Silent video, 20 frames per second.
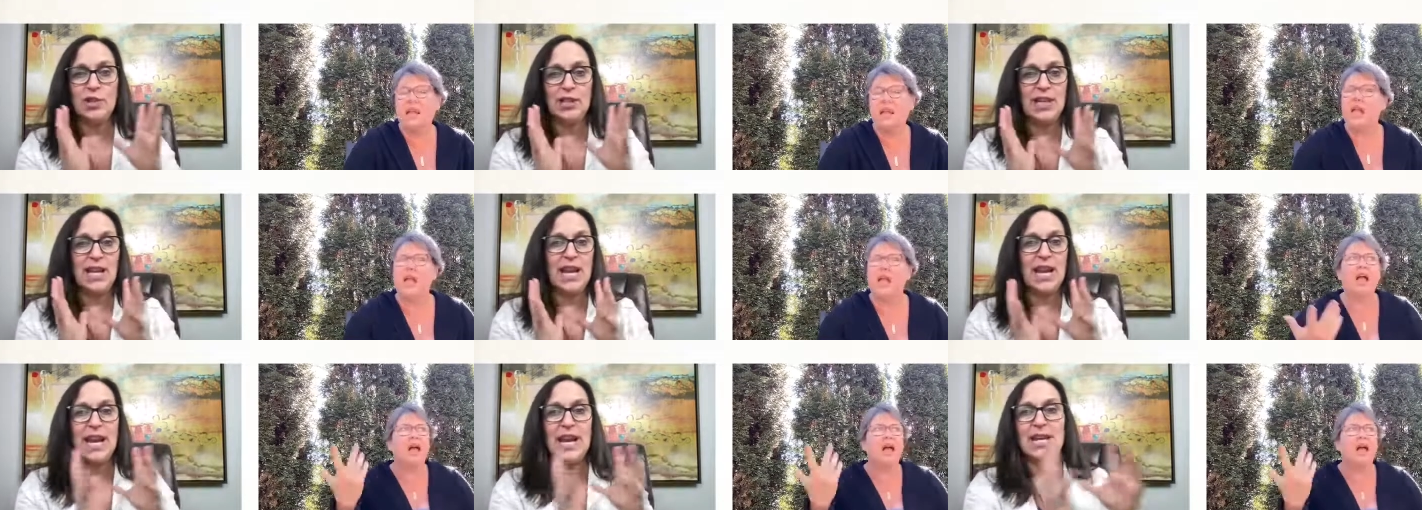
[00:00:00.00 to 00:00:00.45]

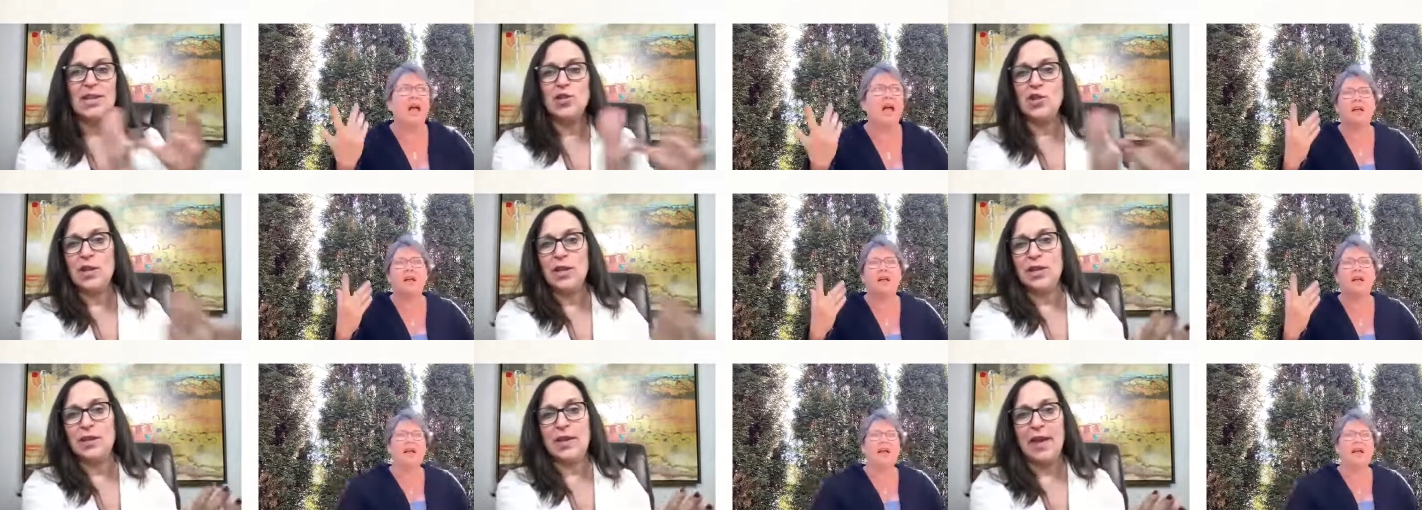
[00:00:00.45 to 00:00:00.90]

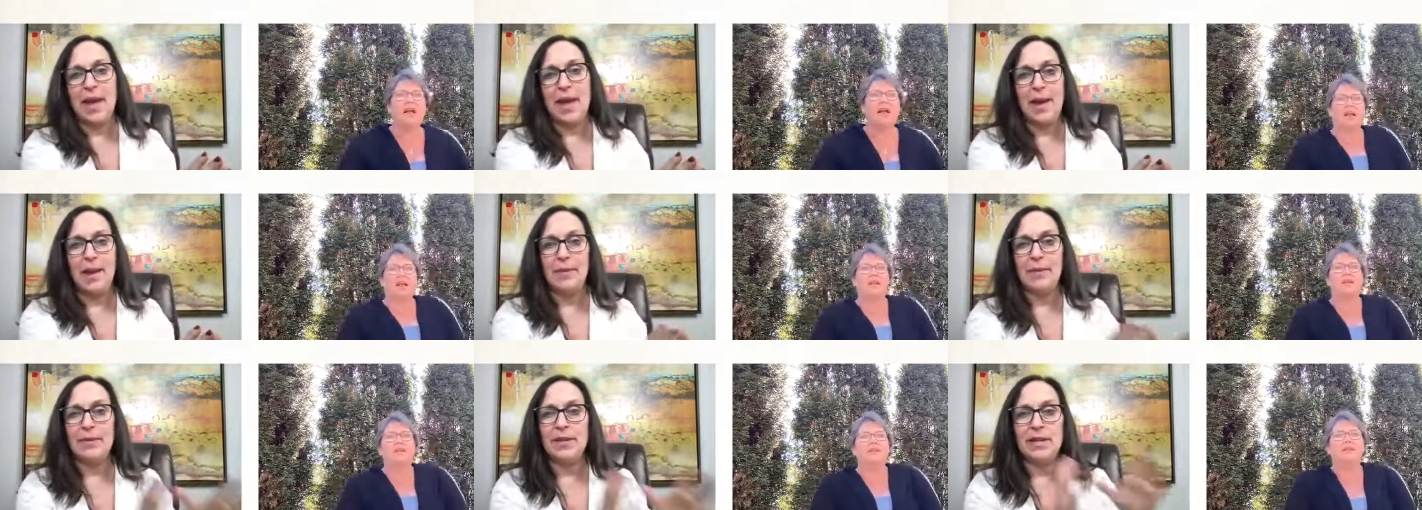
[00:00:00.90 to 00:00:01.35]
Speaker 1: teaching
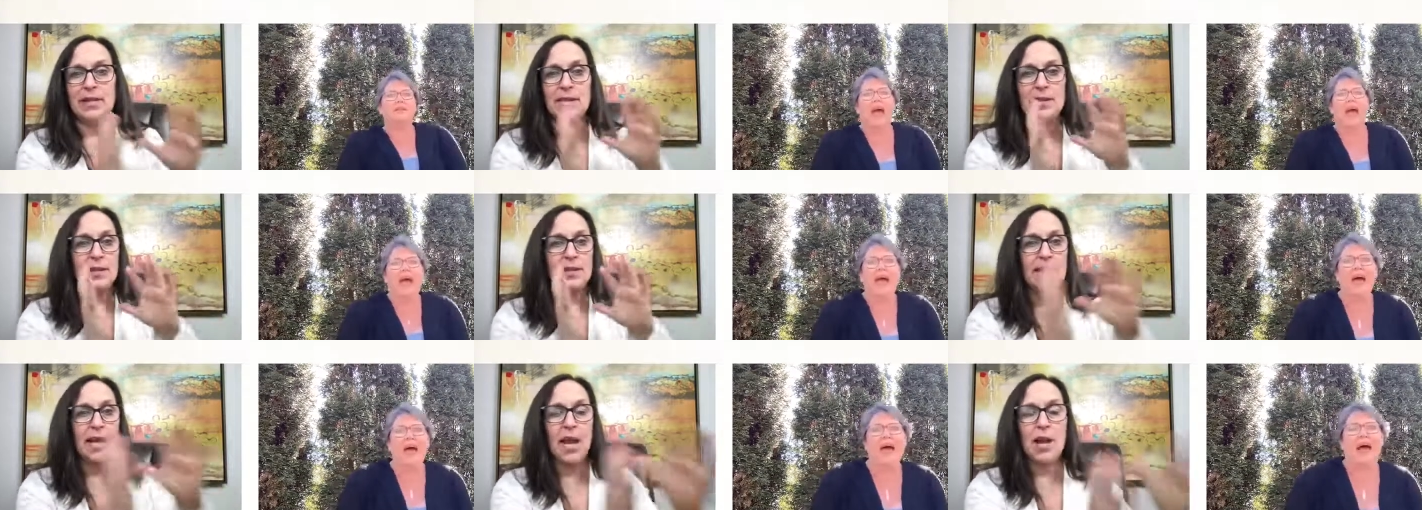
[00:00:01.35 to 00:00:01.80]
them. This
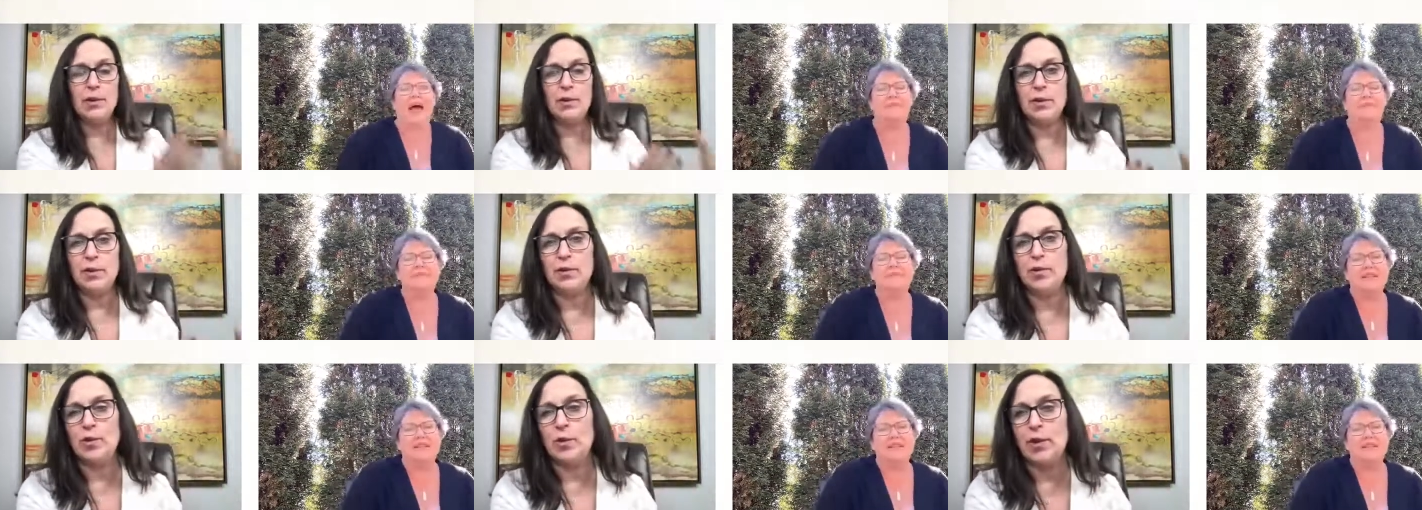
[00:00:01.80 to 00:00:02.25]
is how
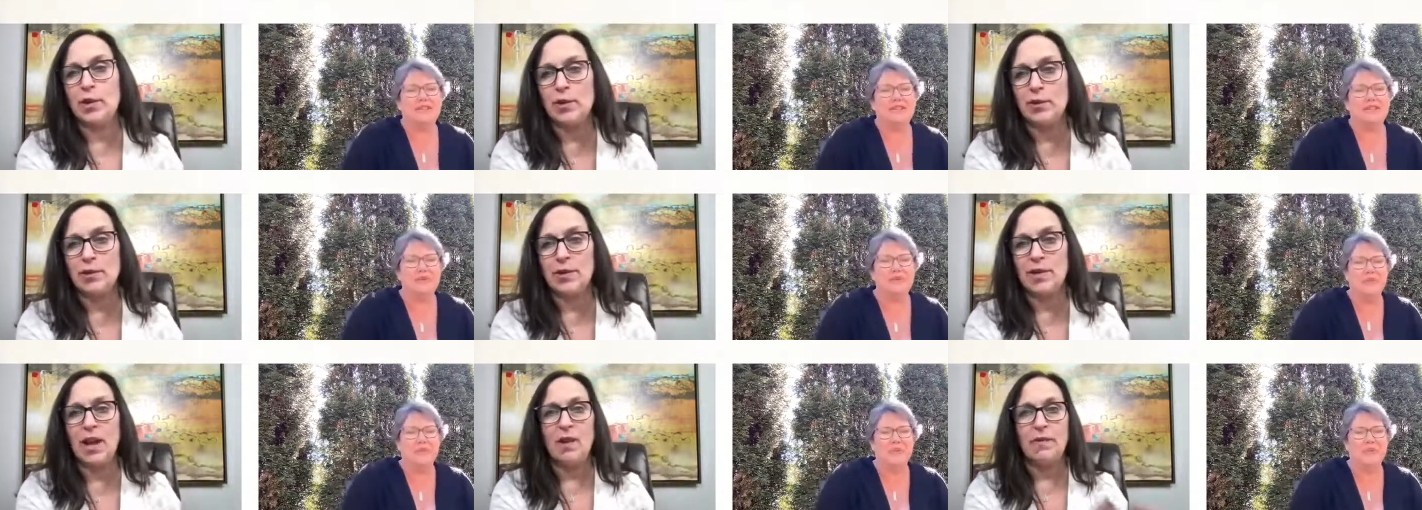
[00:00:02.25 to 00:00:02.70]
you do it
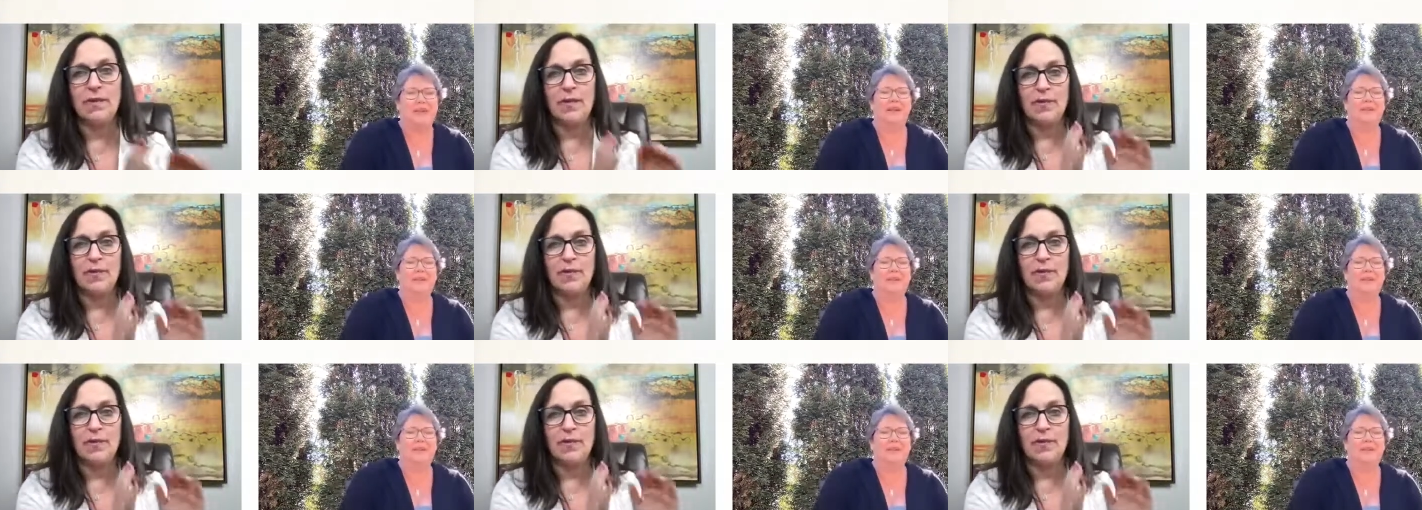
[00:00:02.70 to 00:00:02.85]
yourself.